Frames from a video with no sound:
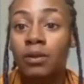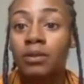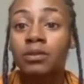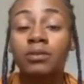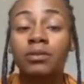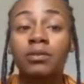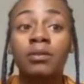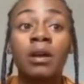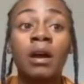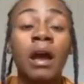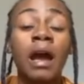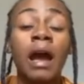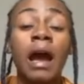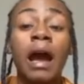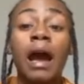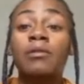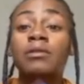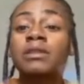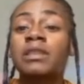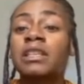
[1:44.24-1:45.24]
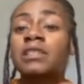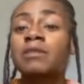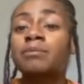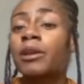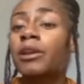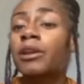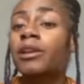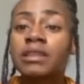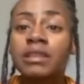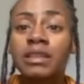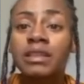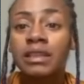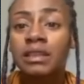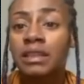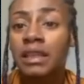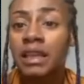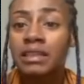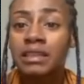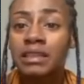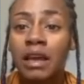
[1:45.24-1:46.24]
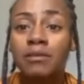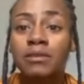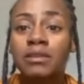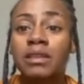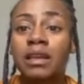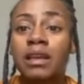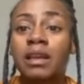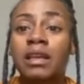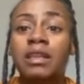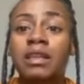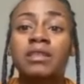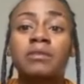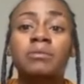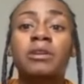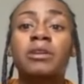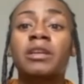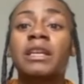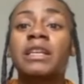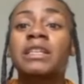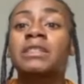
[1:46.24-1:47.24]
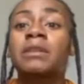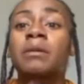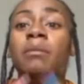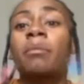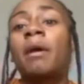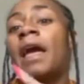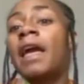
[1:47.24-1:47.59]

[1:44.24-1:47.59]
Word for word: um, I will be reading out what Sha'Carri said